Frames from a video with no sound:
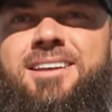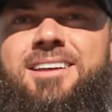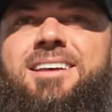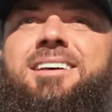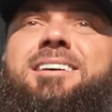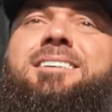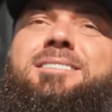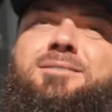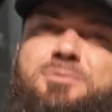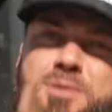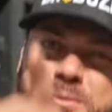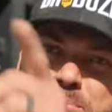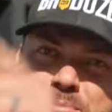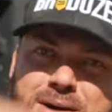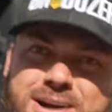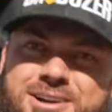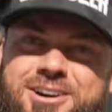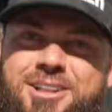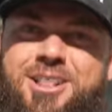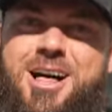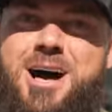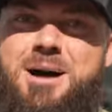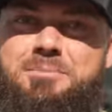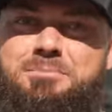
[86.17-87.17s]
up. We
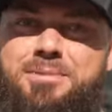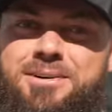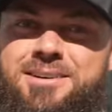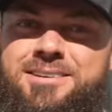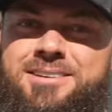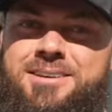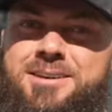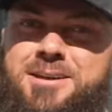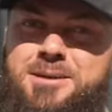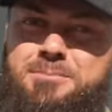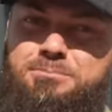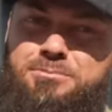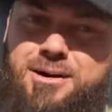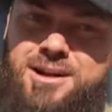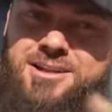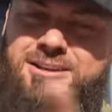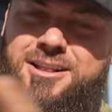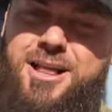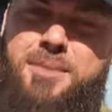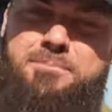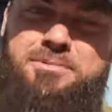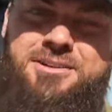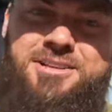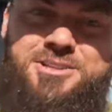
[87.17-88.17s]
buckle up. Yeah.
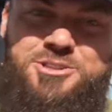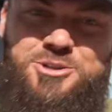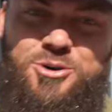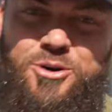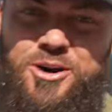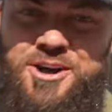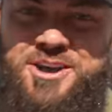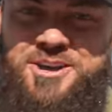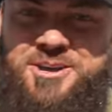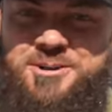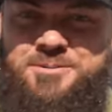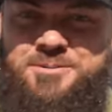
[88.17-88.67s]
Buckle up and enjoy.